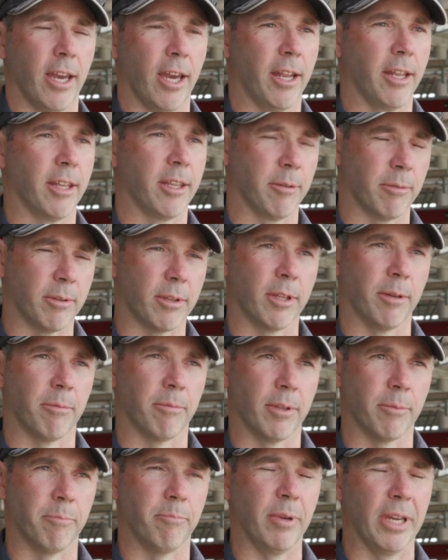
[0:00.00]
And
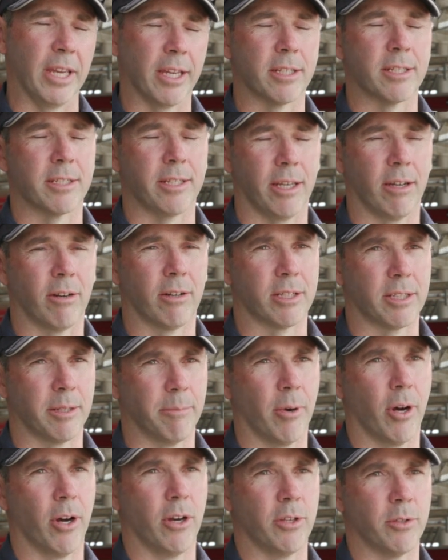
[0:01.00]
the biggest thing, I
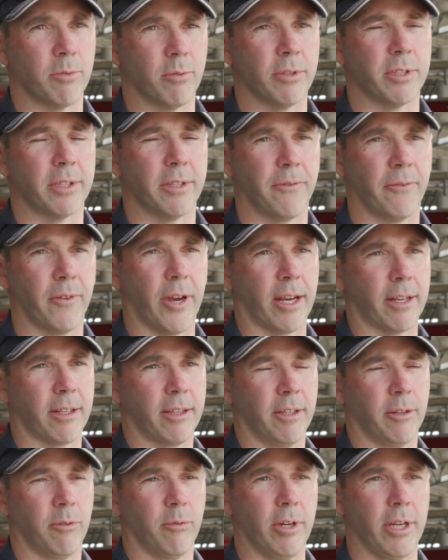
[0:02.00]
suppose, was the fact
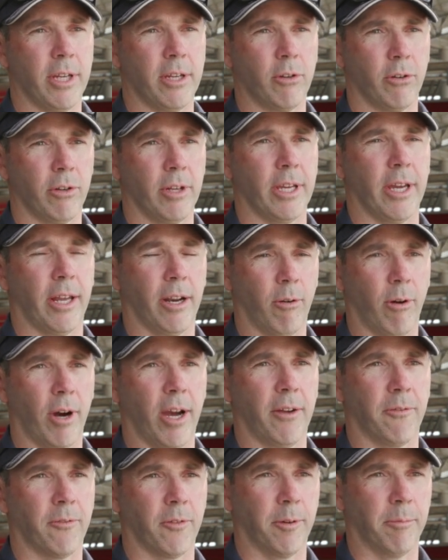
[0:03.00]
that we couldn't get
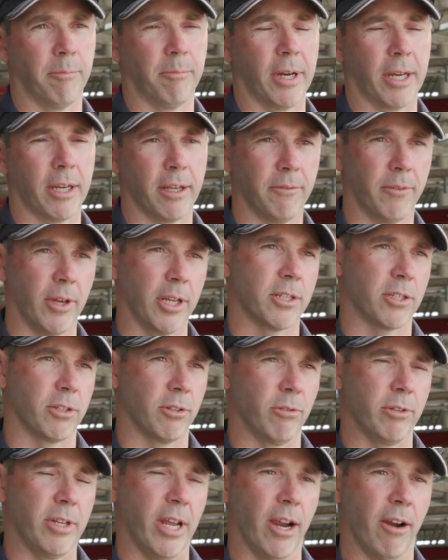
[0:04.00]
away from a
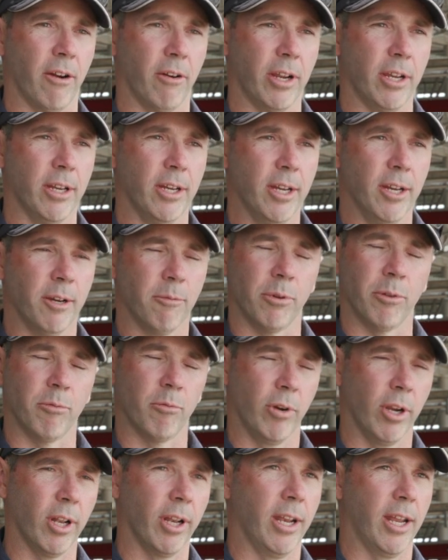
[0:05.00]
conventional dairy.
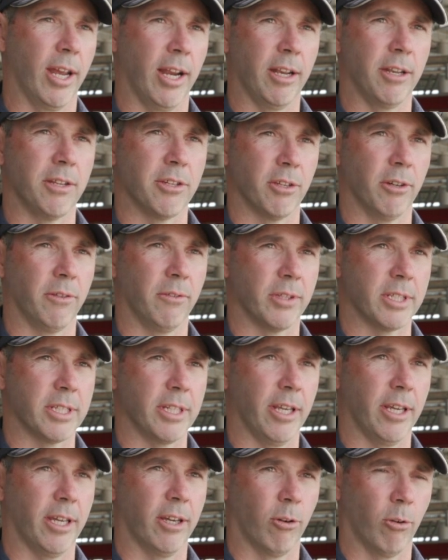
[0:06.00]
We really needed 2 of us
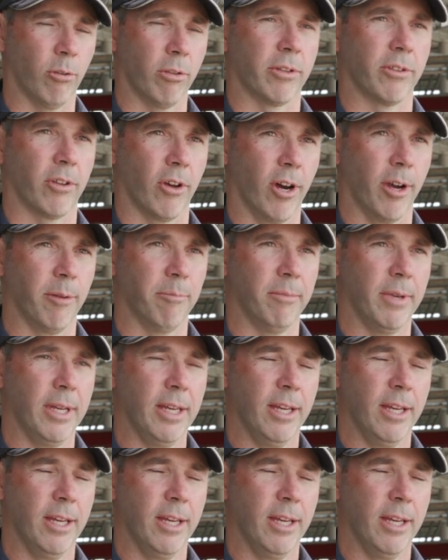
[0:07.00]
here all the time,